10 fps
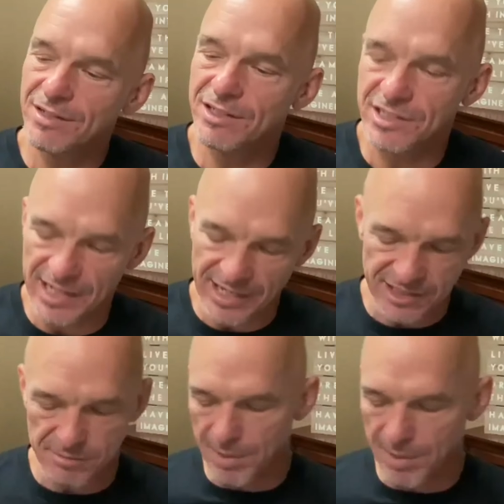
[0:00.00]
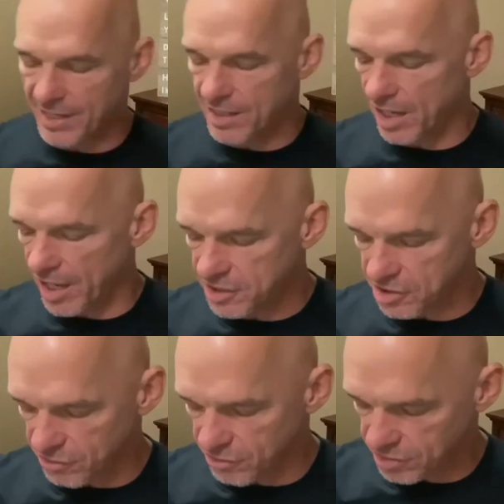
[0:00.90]
Six big
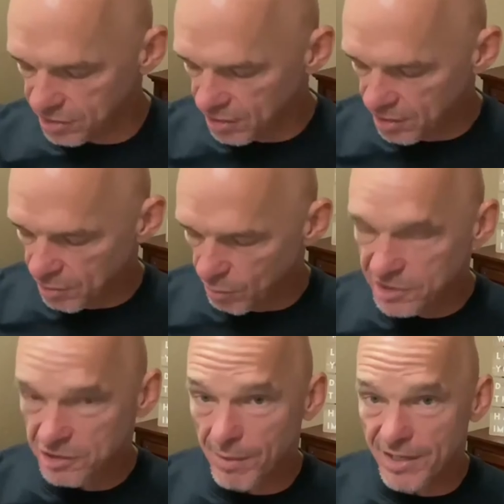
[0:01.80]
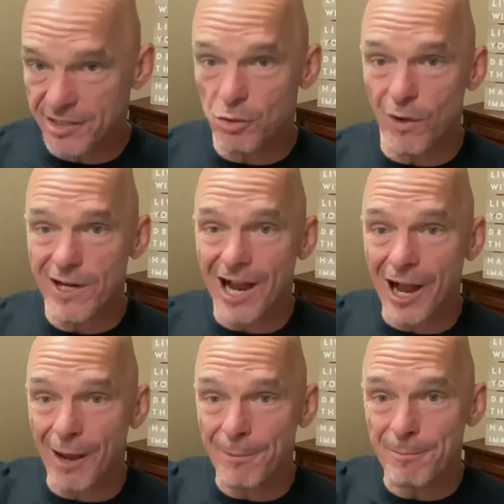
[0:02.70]
clusters with some unsweet
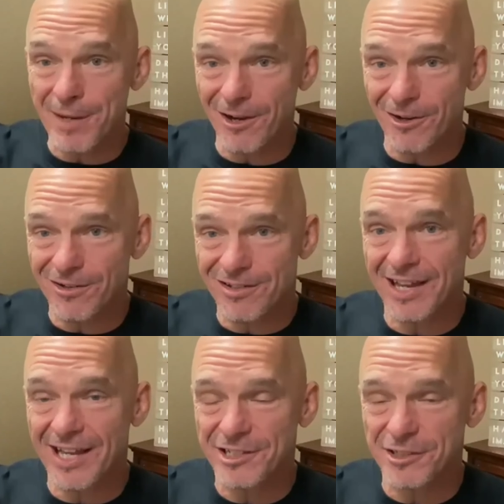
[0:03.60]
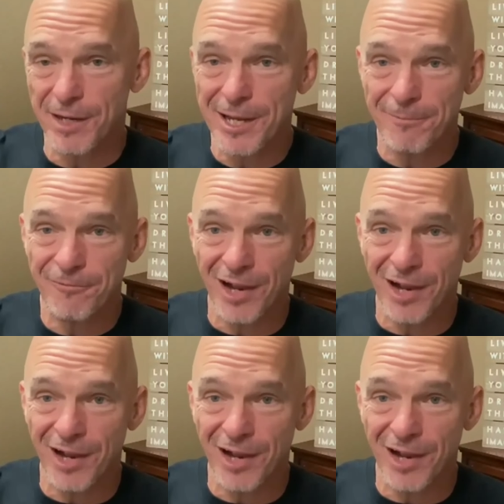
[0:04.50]
almond milk and some hemp